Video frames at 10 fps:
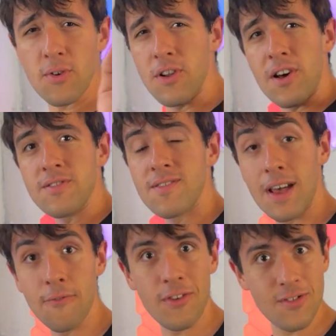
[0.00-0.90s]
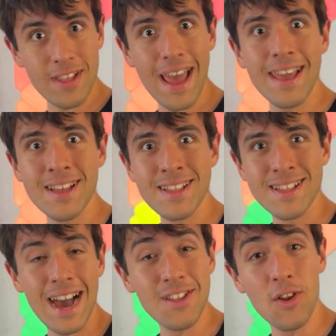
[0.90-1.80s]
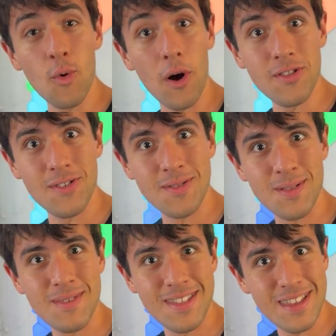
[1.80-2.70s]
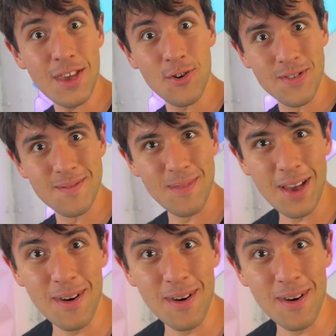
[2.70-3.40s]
you learned something today. I don't know what, but see you. Bye